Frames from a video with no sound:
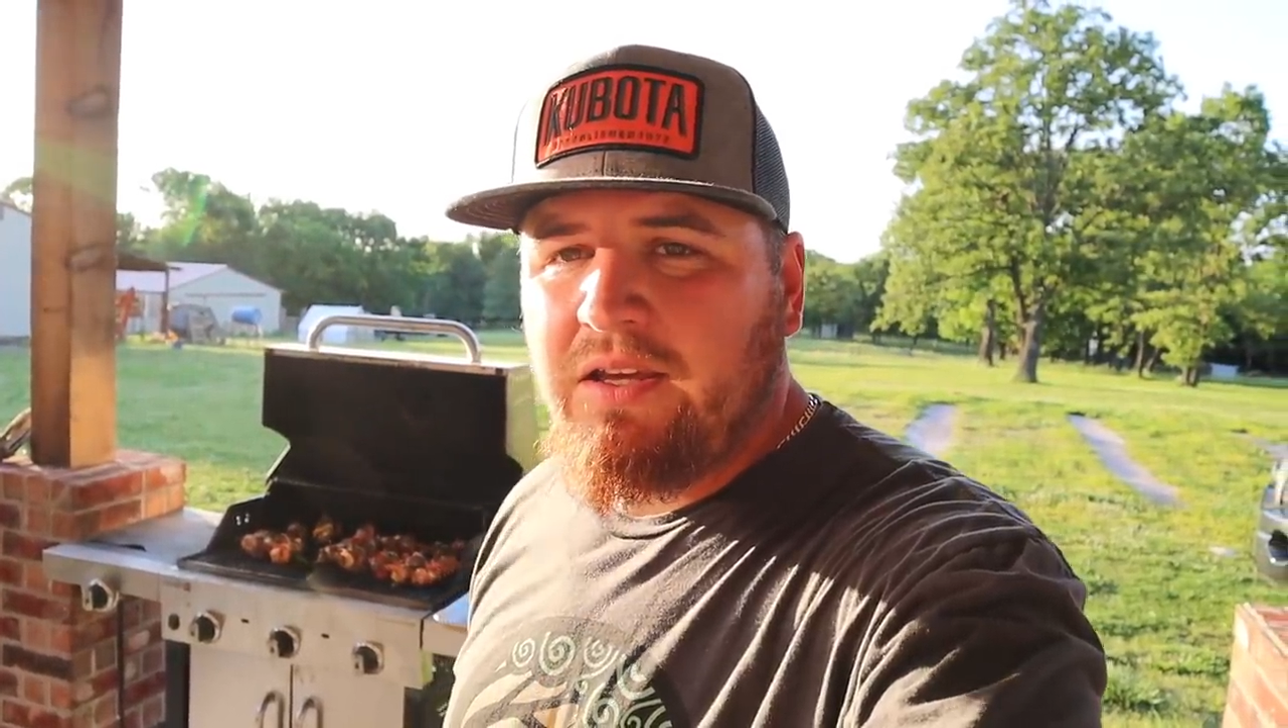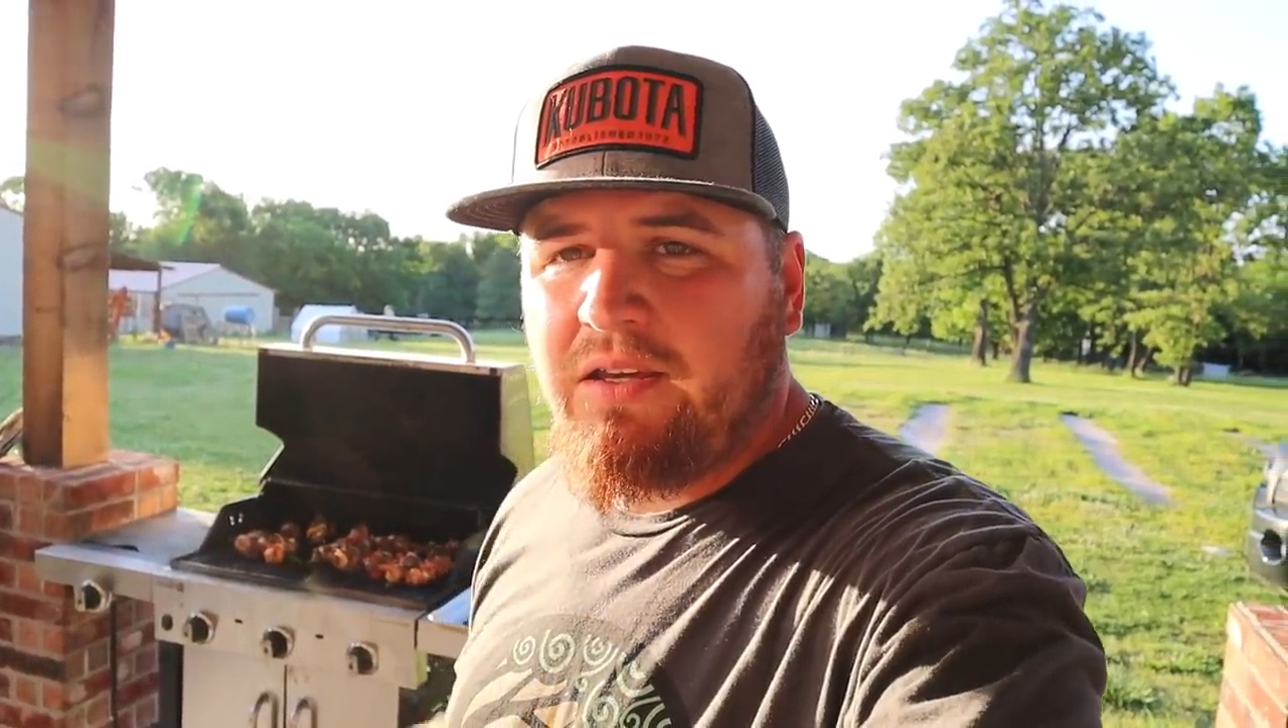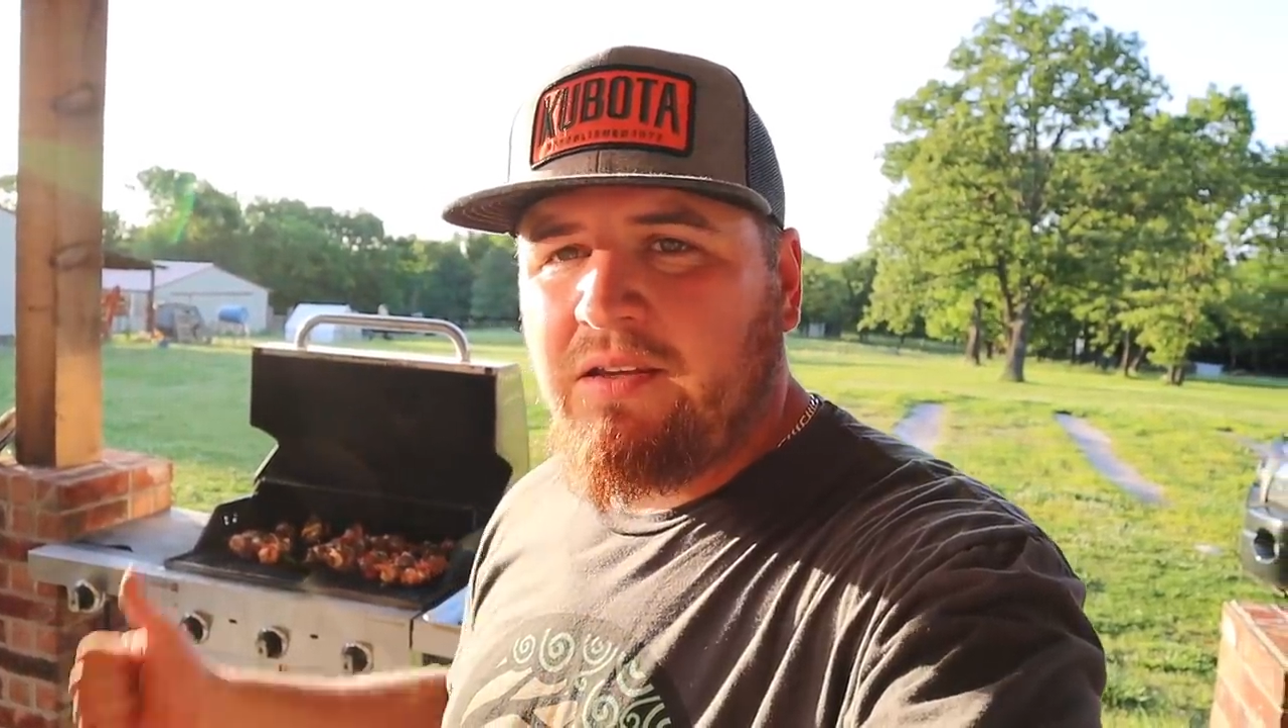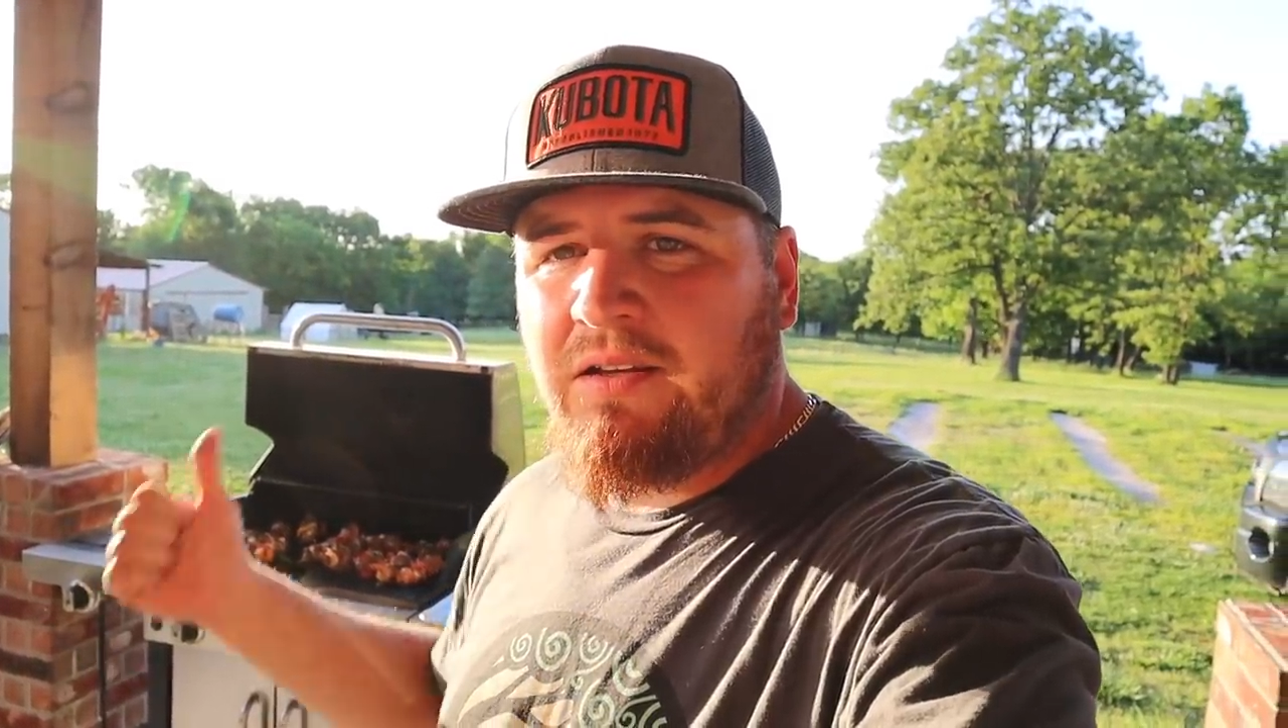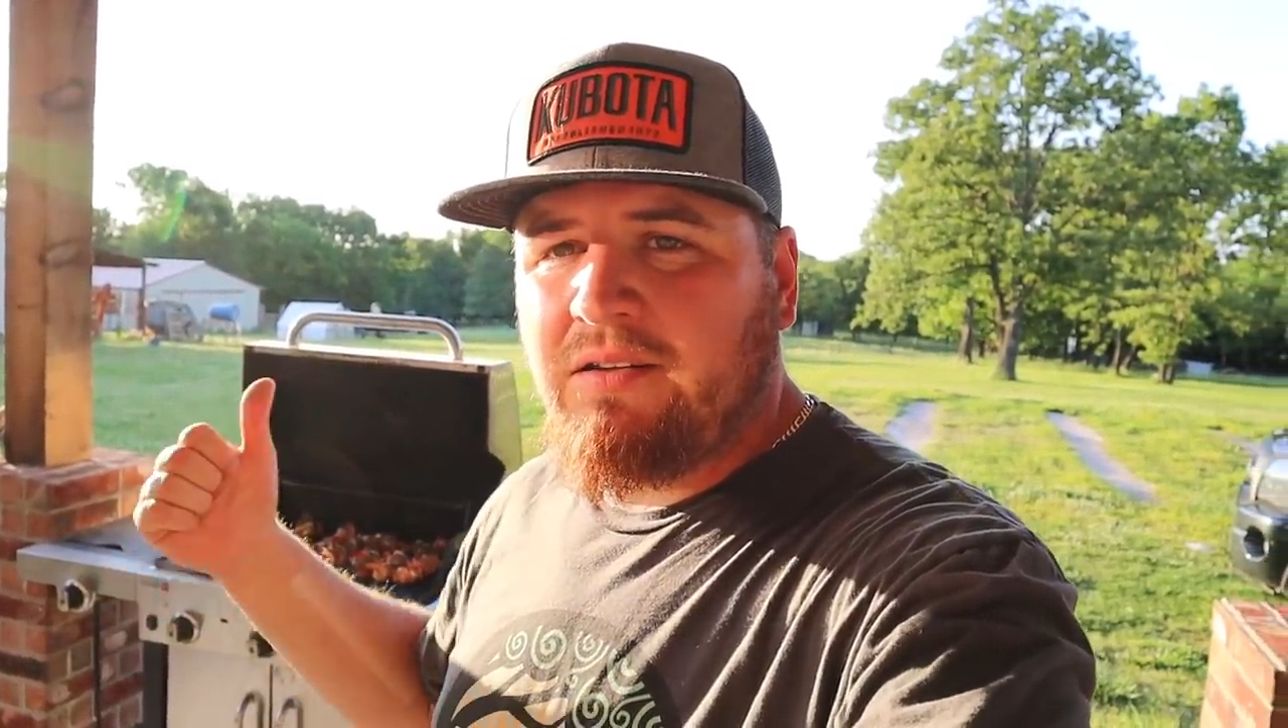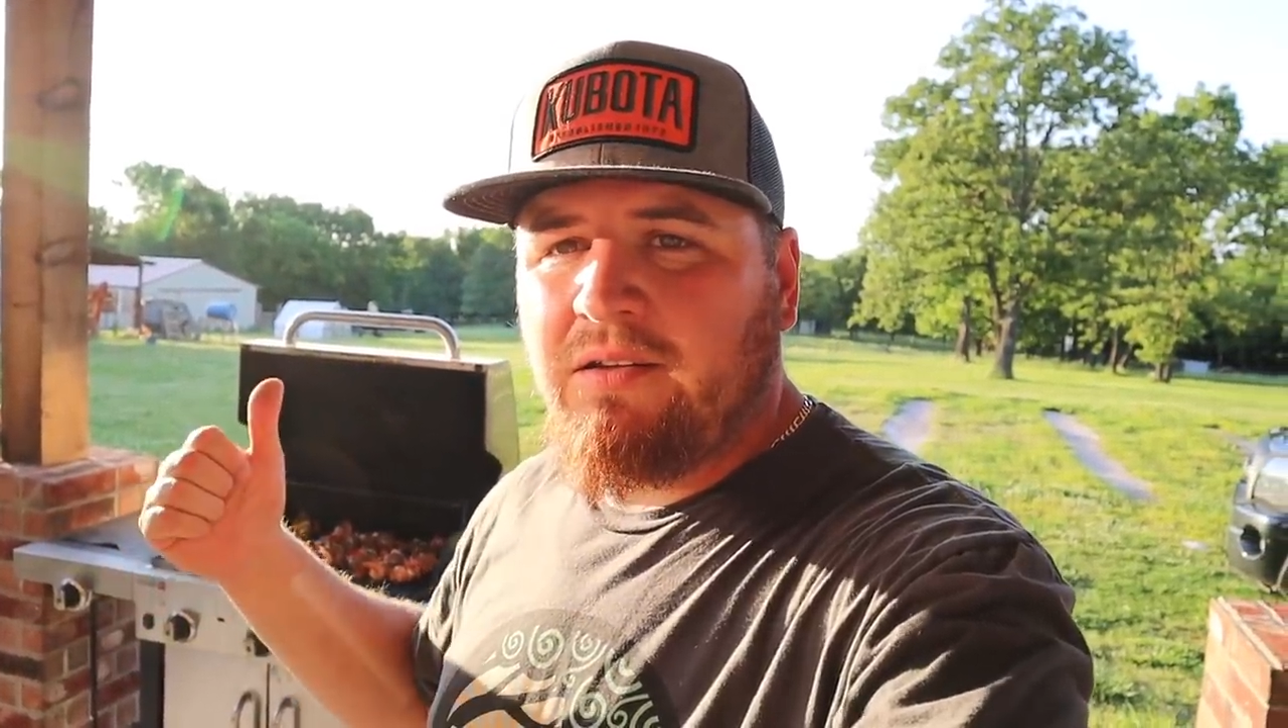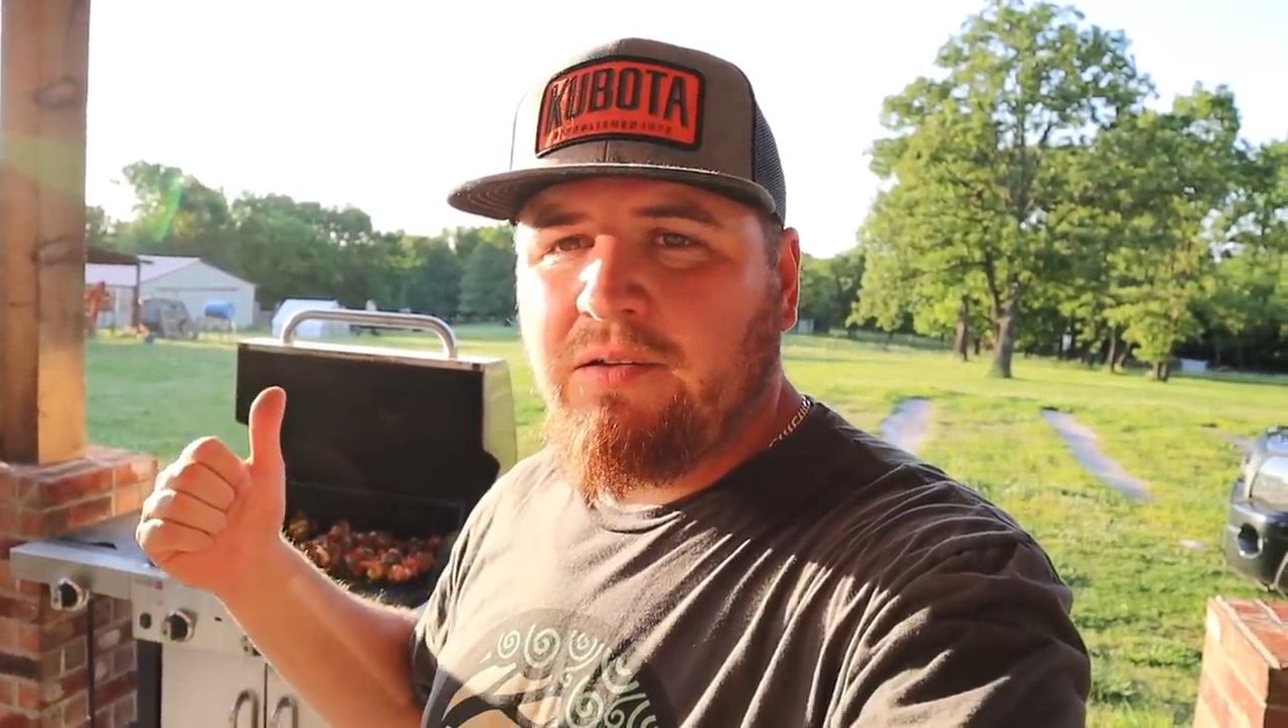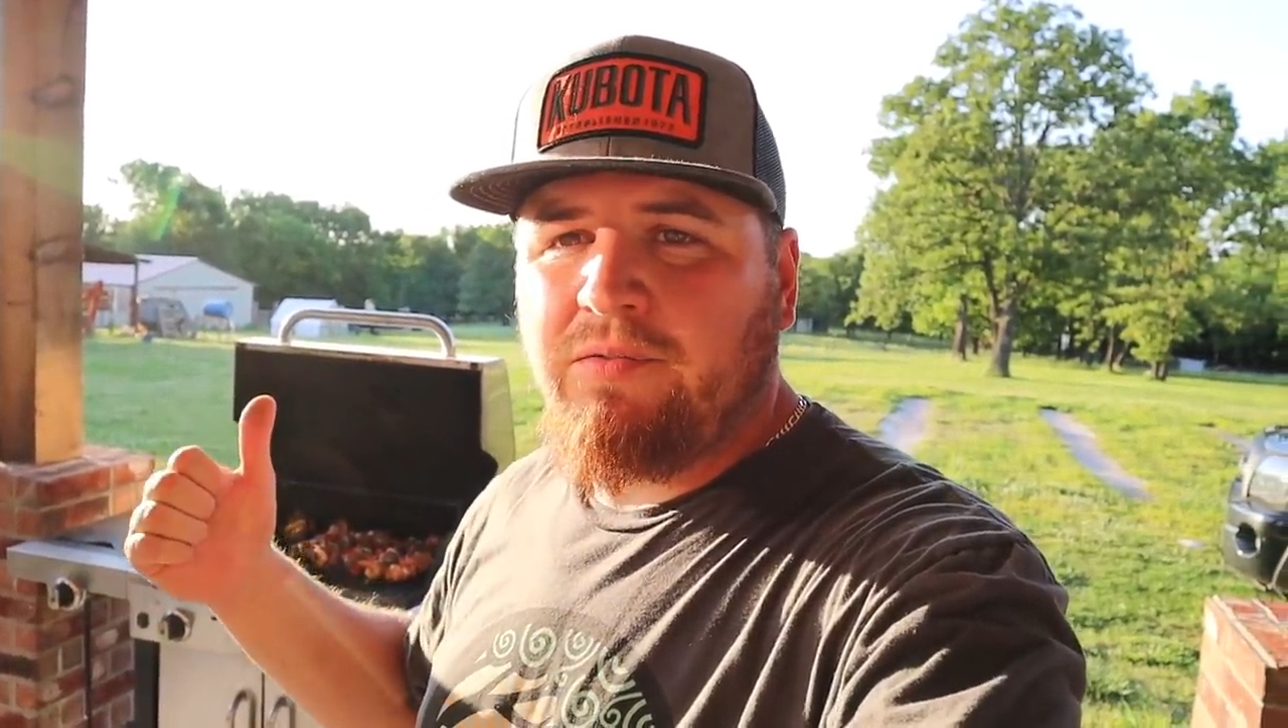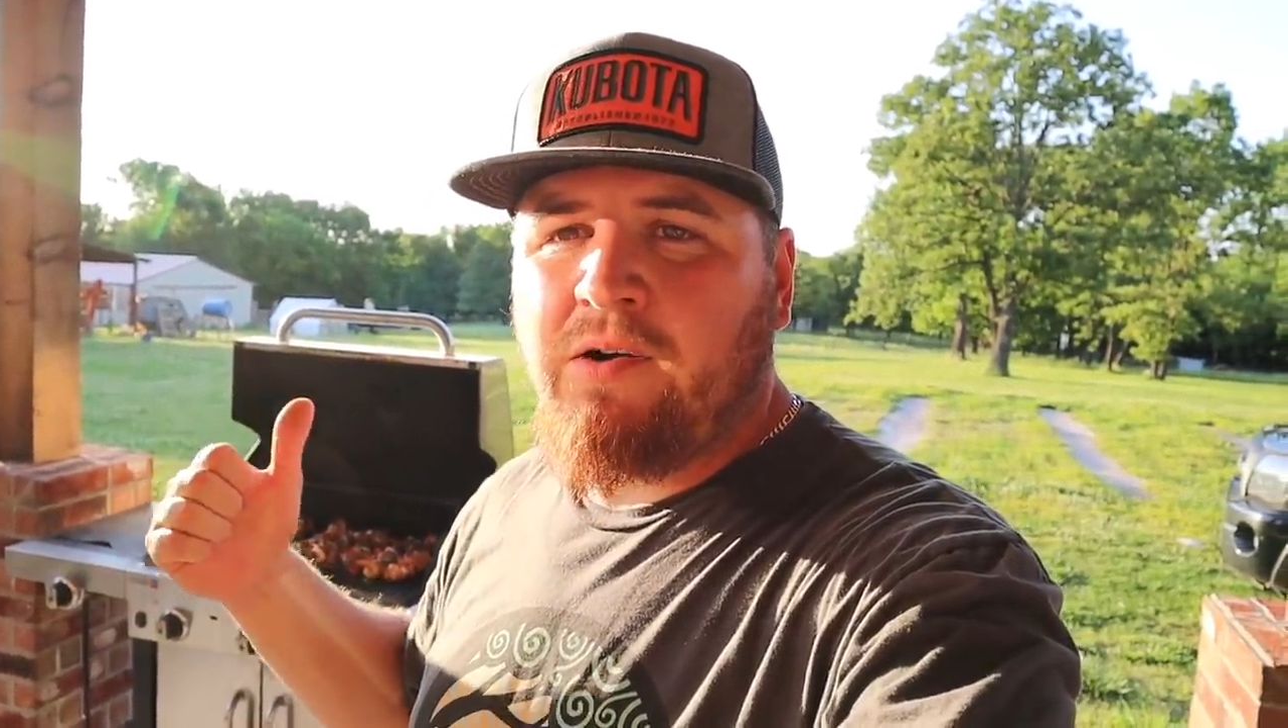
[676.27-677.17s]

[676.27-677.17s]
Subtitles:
You think the little